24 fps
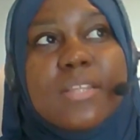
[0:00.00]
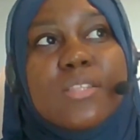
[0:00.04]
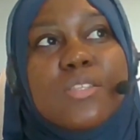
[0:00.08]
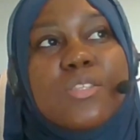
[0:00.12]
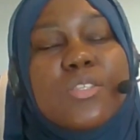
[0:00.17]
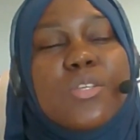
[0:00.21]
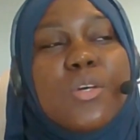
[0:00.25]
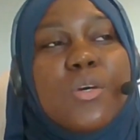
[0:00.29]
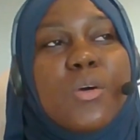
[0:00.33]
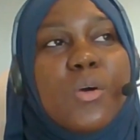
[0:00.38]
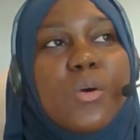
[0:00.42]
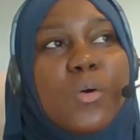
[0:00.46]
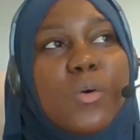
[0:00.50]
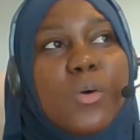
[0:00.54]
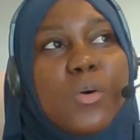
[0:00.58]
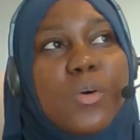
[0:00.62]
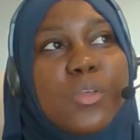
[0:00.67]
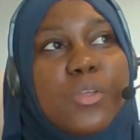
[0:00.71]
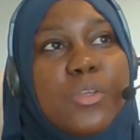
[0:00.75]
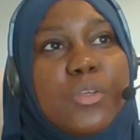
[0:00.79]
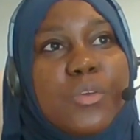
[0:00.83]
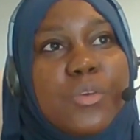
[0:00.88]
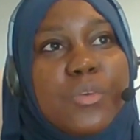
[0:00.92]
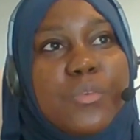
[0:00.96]
And
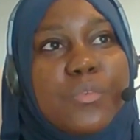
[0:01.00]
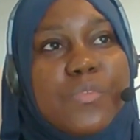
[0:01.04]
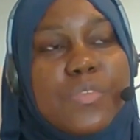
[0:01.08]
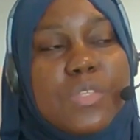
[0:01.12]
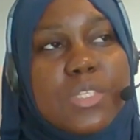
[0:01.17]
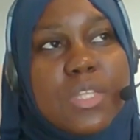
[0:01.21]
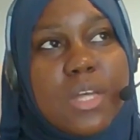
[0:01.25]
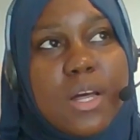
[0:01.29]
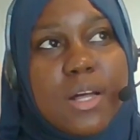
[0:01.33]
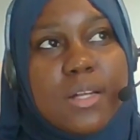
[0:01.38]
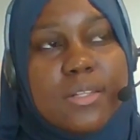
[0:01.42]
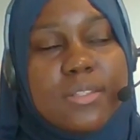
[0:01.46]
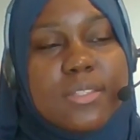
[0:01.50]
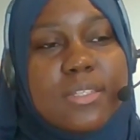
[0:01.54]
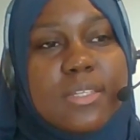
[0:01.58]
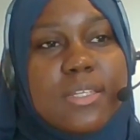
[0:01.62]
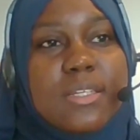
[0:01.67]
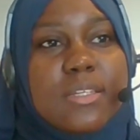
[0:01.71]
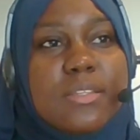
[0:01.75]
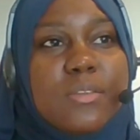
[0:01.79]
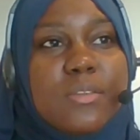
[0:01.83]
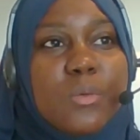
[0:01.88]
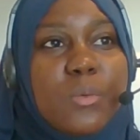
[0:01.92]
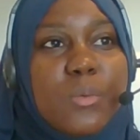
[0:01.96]
so you've
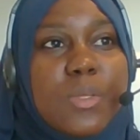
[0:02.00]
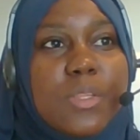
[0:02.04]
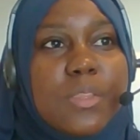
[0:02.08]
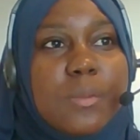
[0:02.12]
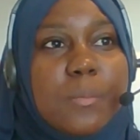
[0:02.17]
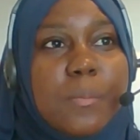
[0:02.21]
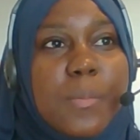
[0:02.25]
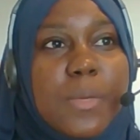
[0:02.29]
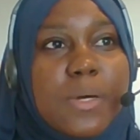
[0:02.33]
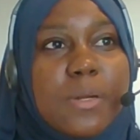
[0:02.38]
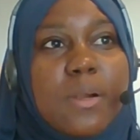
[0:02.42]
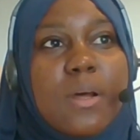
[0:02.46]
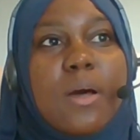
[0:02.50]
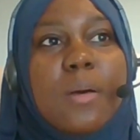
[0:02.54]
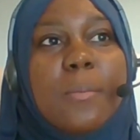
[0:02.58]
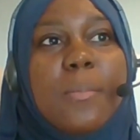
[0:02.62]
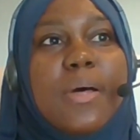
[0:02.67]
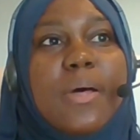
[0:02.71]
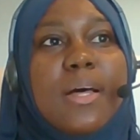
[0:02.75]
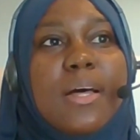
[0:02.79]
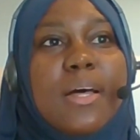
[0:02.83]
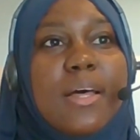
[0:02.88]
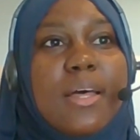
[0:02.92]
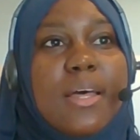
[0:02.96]
started with
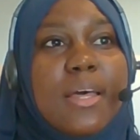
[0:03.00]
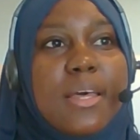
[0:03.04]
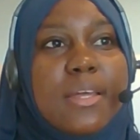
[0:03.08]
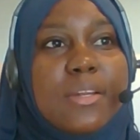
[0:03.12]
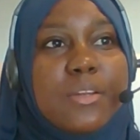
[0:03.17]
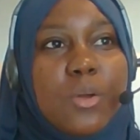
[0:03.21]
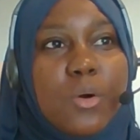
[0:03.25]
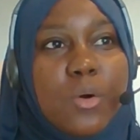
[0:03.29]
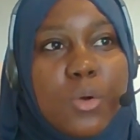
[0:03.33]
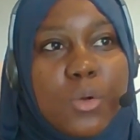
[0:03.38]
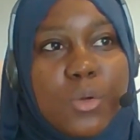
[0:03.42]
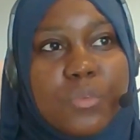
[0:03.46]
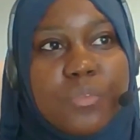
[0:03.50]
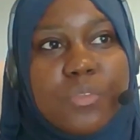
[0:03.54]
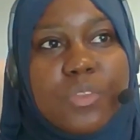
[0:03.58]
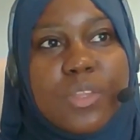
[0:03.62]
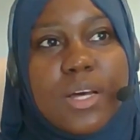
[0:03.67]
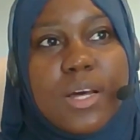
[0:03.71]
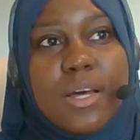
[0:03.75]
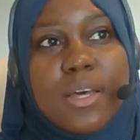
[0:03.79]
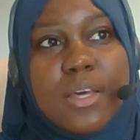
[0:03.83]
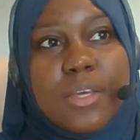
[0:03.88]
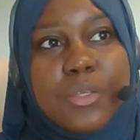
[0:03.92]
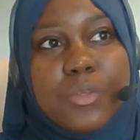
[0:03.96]
Marhaba and all of
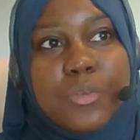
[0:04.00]
that,